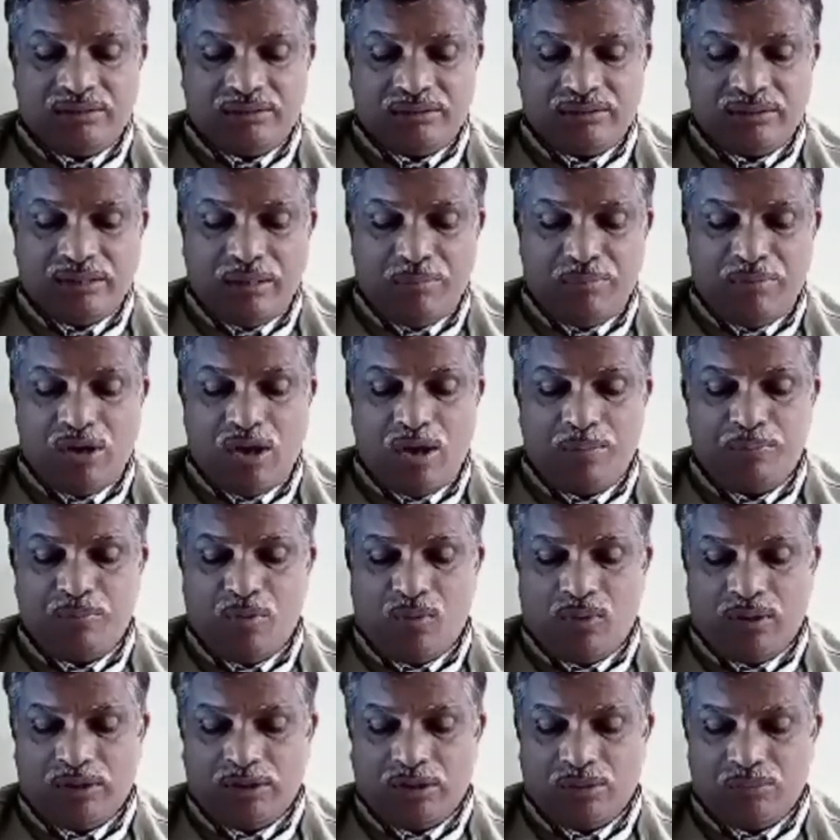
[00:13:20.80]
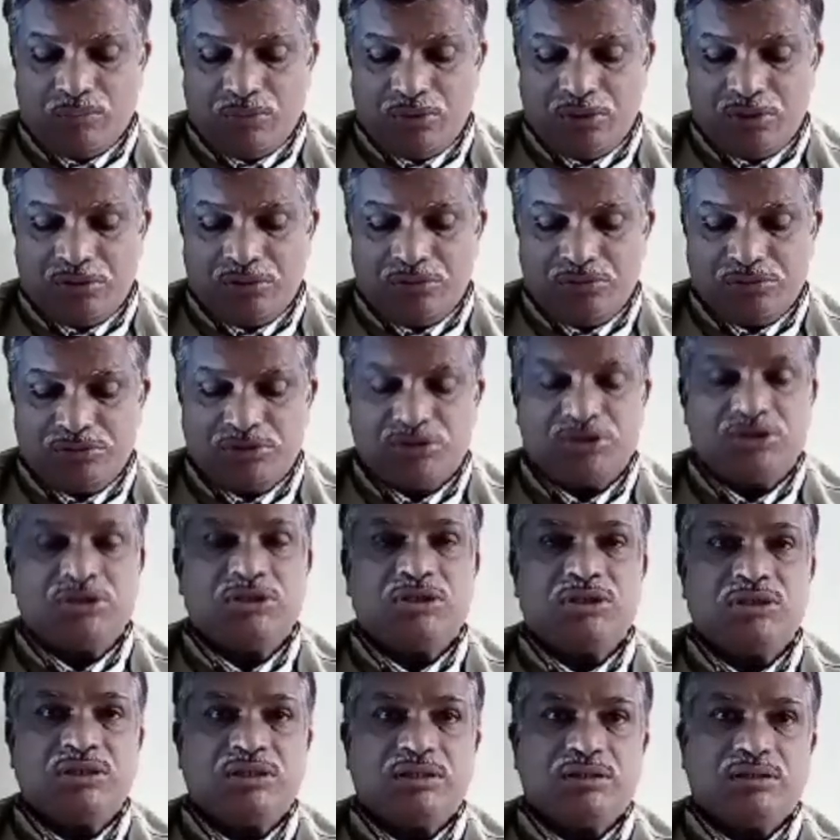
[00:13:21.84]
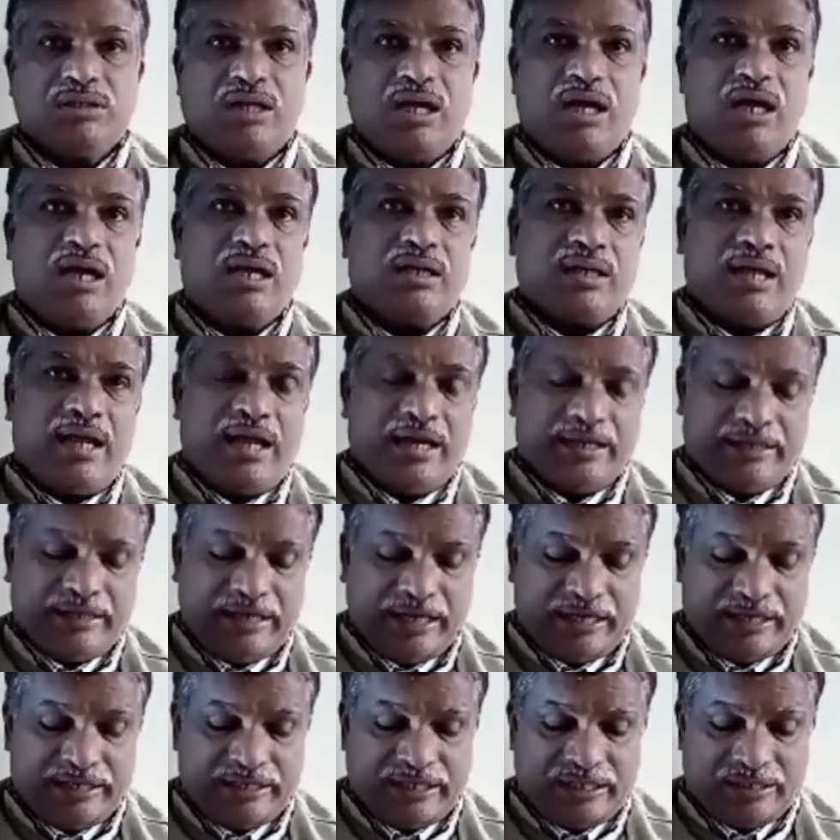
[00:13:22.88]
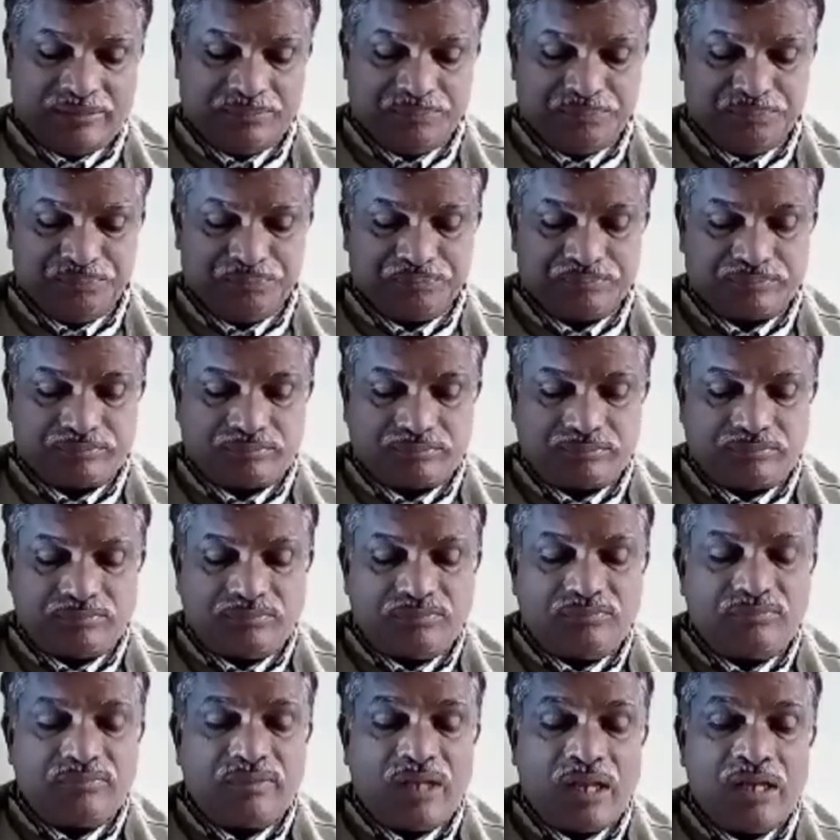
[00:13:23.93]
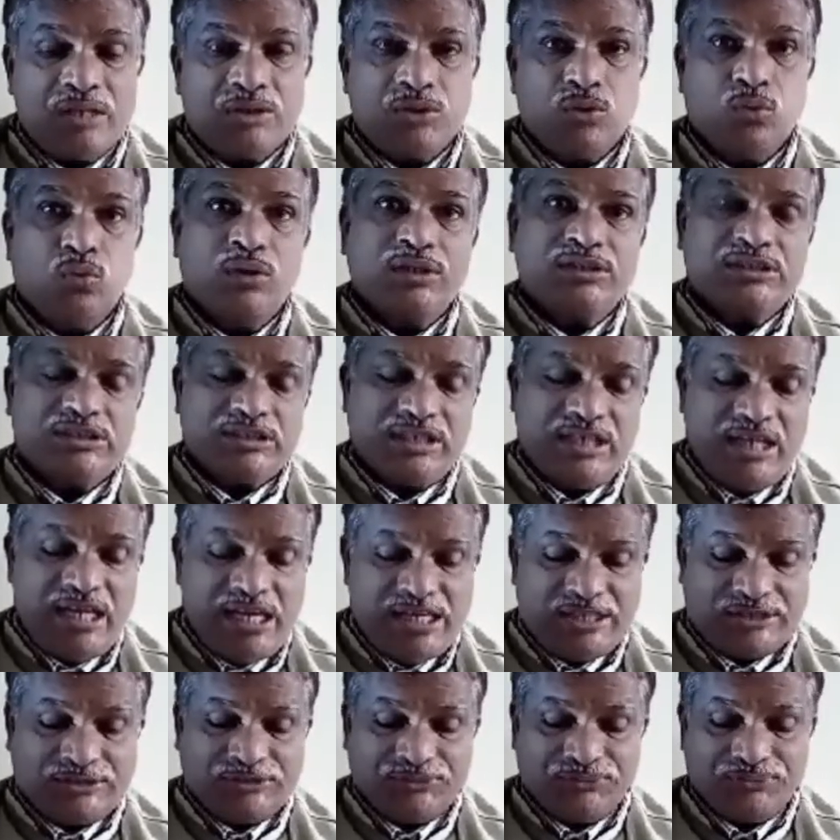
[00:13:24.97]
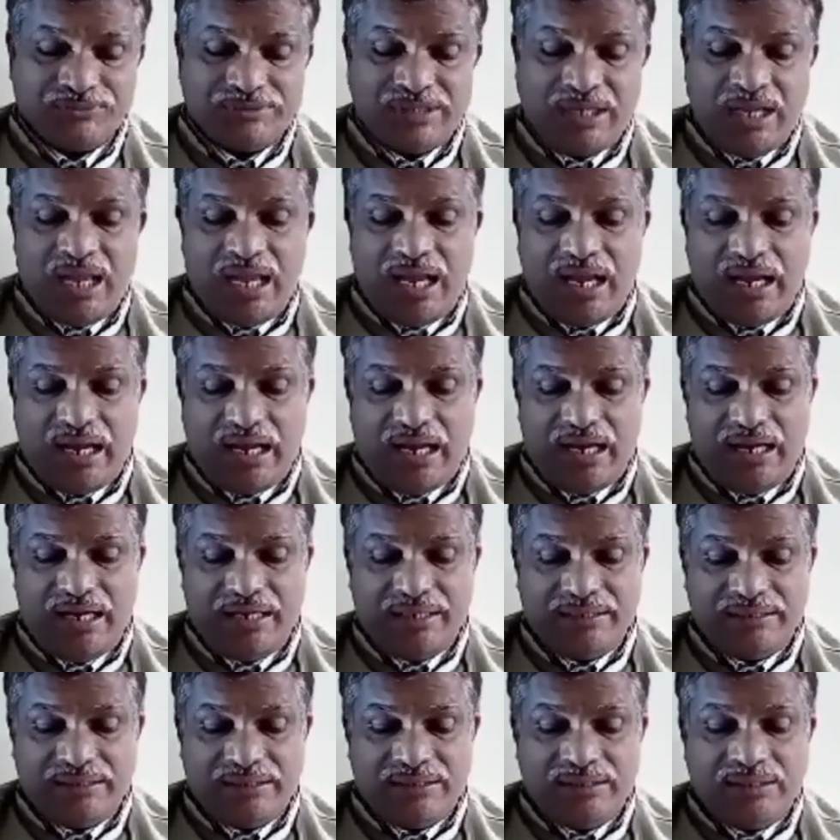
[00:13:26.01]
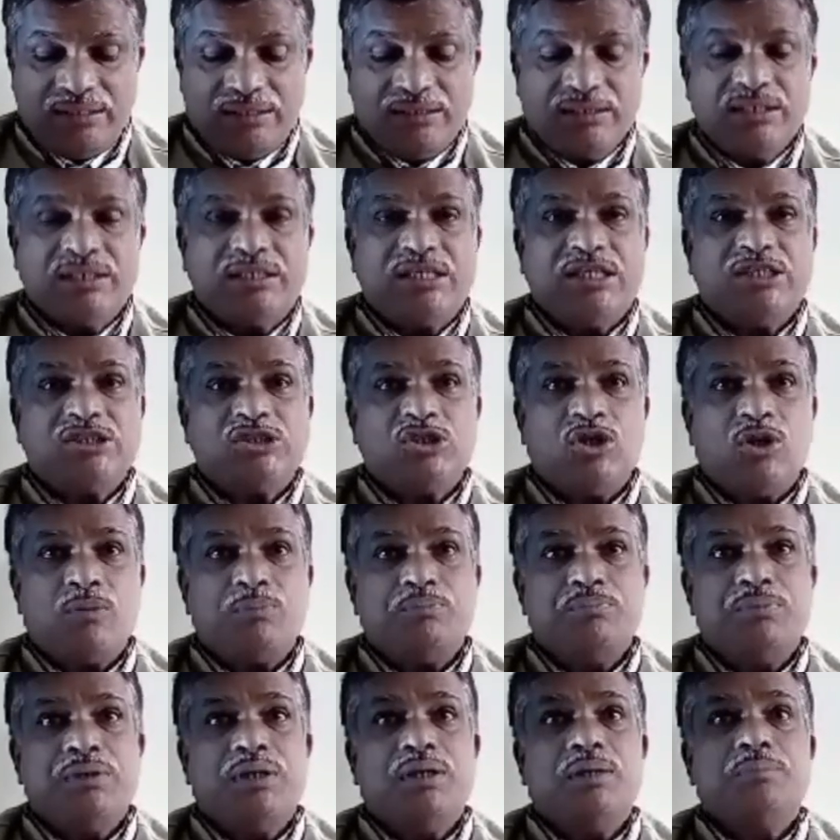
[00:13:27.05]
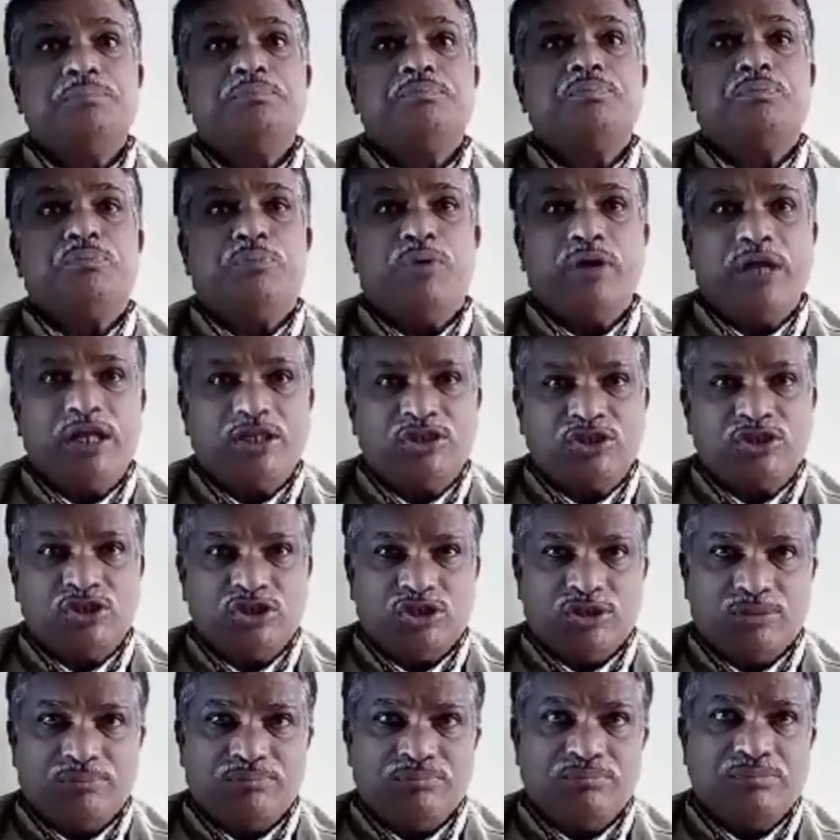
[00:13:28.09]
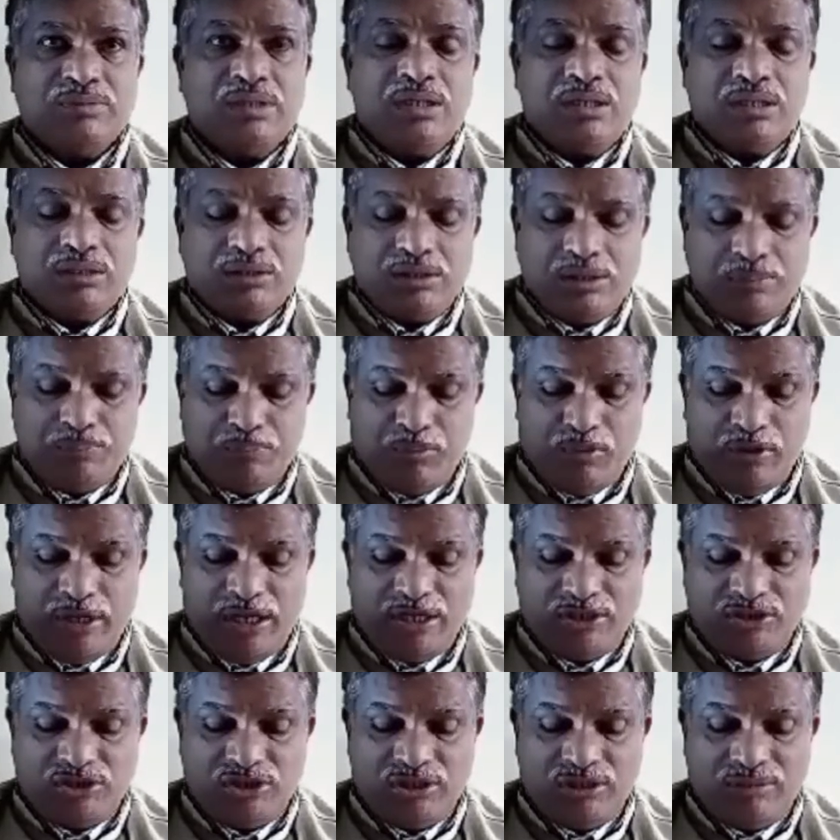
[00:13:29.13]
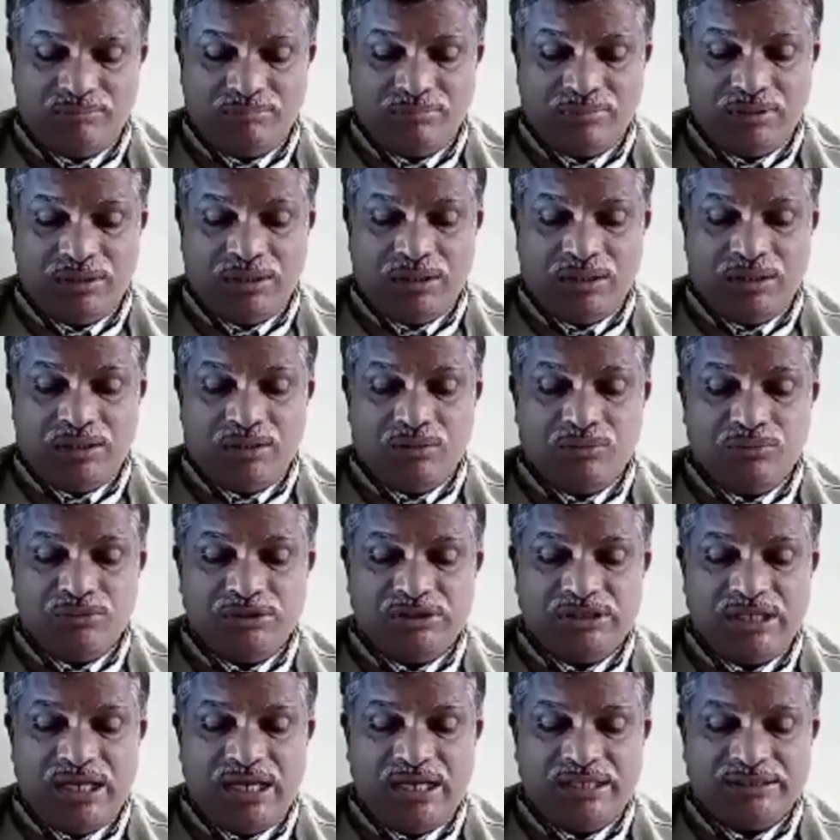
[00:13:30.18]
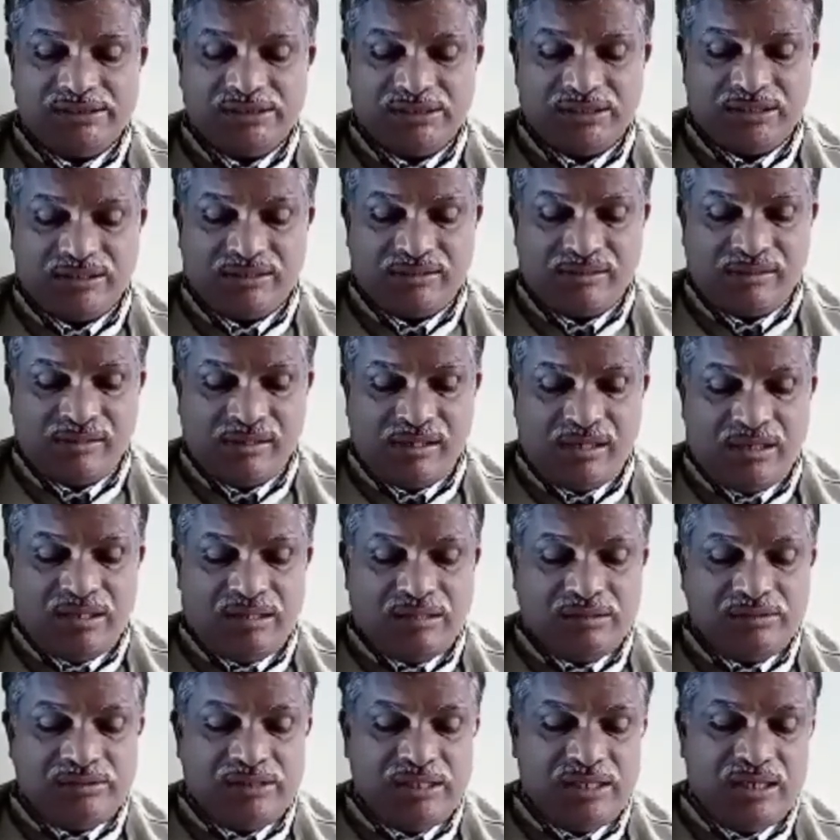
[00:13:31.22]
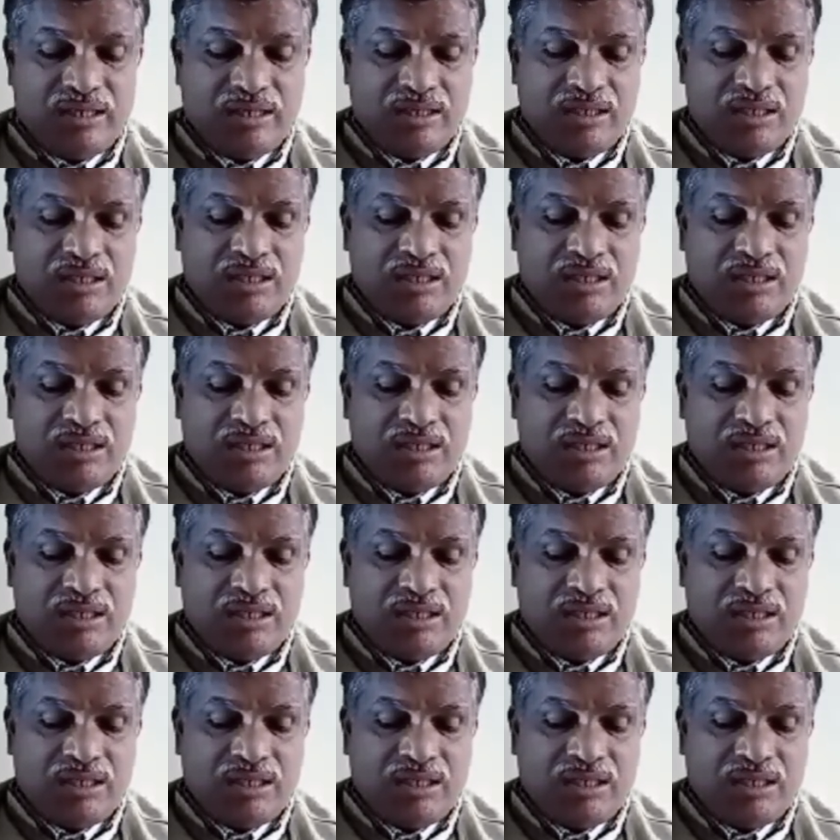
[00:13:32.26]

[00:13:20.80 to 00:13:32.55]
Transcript: number of water molecules are attracted towards it. And in case of potassium, the potassium which has the